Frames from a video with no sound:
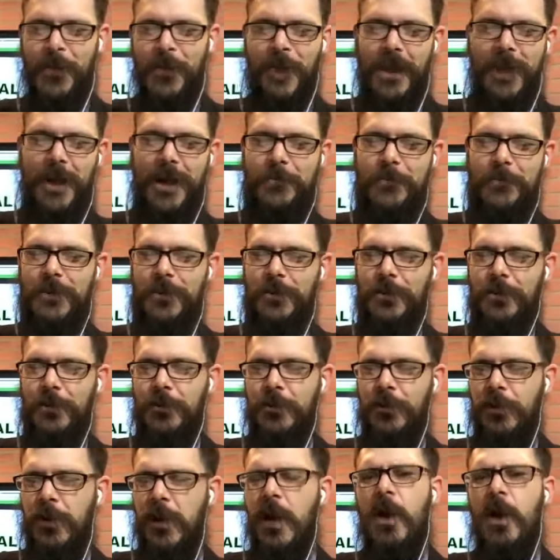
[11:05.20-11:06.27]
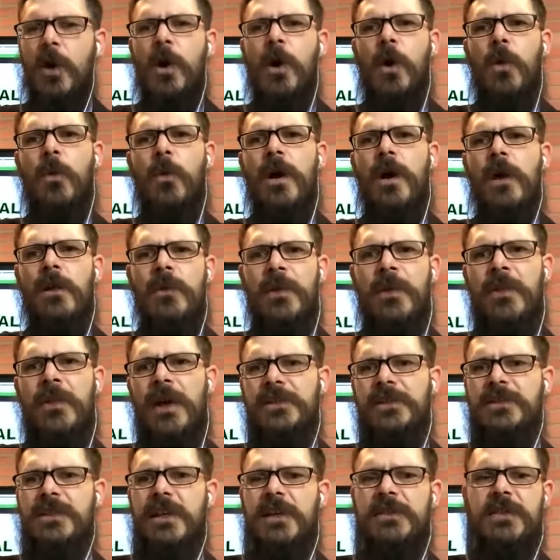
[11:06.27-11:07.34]
Absolutely. Well, then
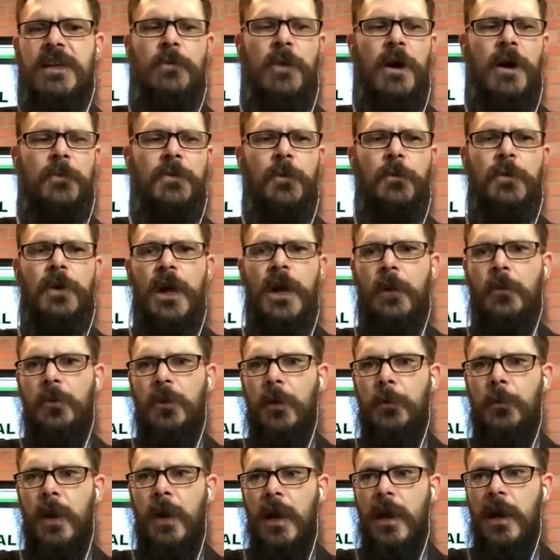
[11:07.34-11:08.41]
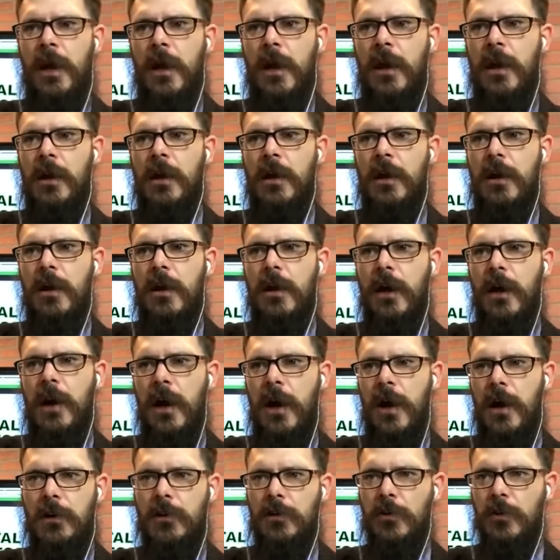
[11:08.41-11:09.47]
that sets them up to be able to pay a
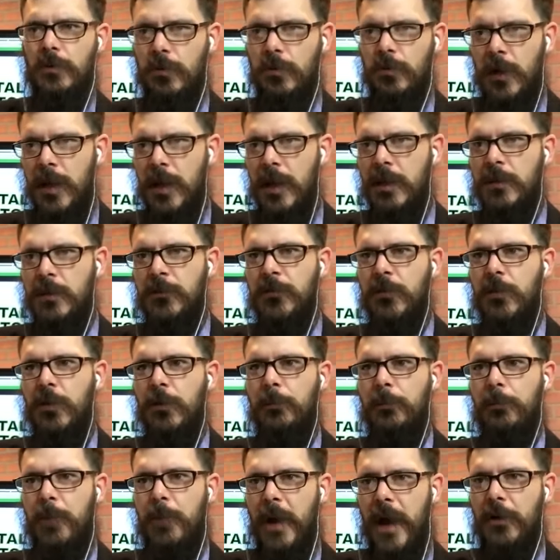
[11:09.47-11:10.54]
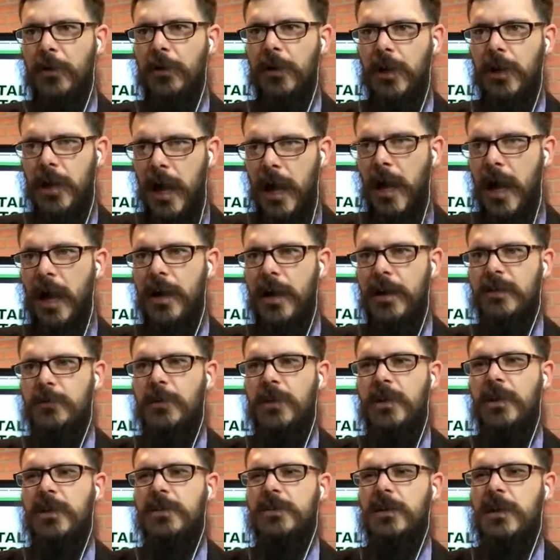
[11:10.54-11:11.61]
higher rate for better guys,
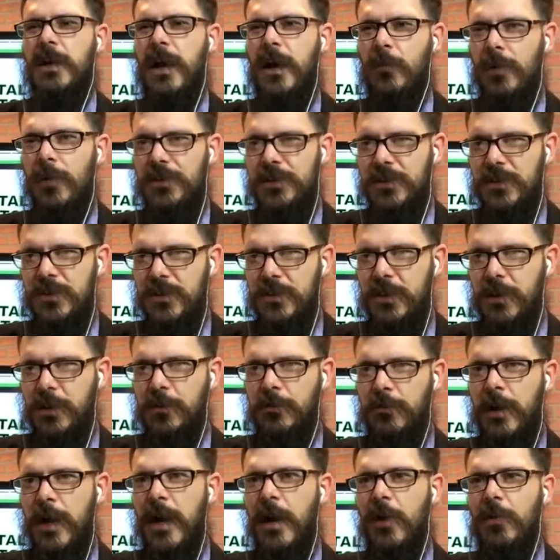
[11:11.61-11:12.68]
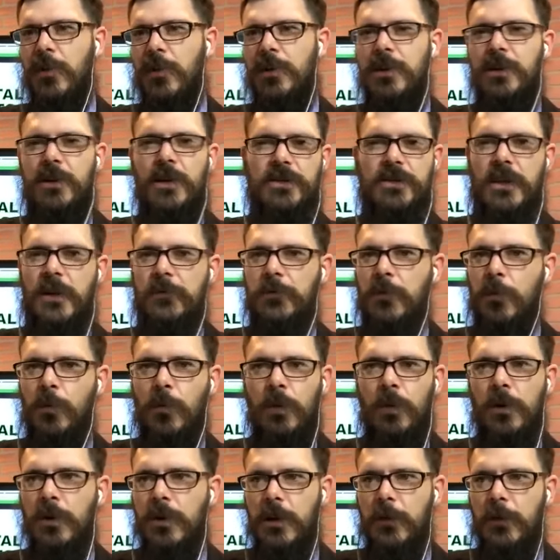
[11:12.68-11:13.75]
because a guy wants to stick around and he doesn't have to
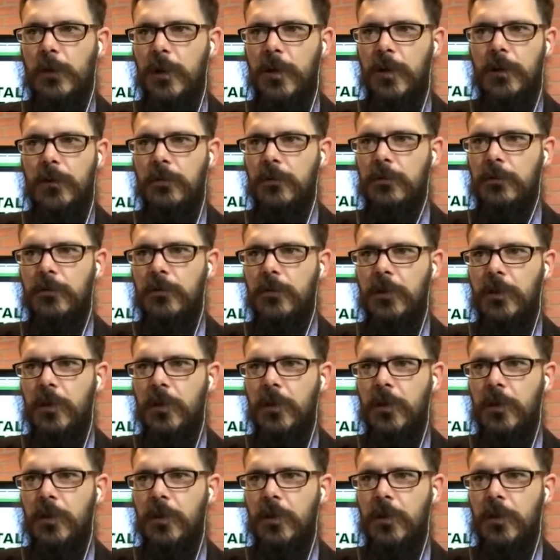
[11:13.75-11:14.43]
worry about, you know.